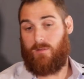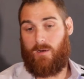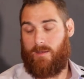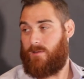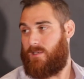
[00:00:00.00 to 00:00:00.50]
you're
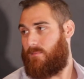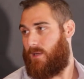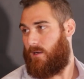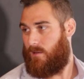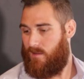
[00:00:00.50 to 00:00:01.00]
letting your team
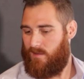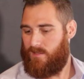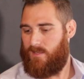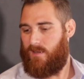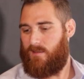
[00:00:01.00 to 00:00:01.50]
down. Yeah,
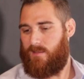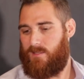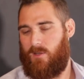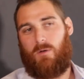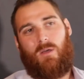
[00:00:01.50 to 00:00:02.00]
exactly.
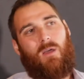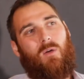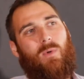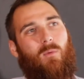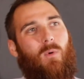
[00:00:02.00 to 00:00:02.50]
So
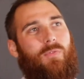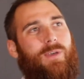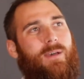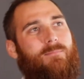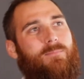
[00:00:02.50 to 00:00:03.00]
we didn't want
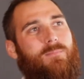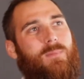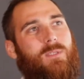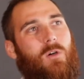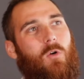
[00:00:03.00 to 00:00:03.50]
that.
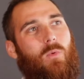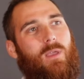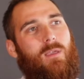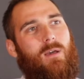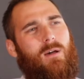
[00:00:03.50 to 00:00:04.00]
So
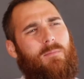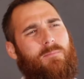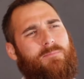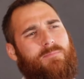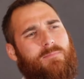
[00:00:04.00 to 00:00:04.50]
we
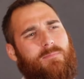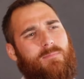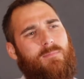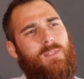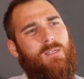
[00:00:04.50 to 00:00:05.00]

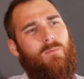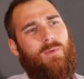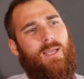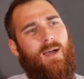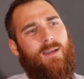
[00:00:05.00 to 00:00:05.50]

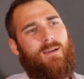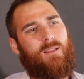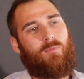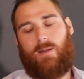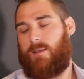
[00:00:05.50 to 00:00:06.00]

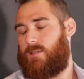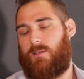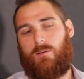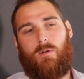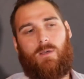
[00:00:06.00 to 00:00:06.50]
got 3 days
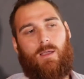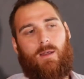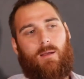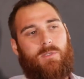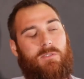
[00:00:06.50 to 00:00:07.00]
into it,
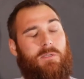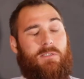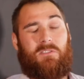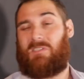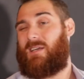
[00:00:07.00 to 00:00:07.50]
and I'm just
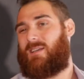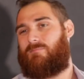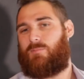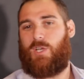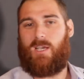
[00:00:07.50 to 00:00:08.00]
like sick.
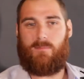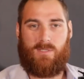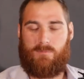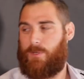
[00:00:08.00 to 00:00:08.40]
James is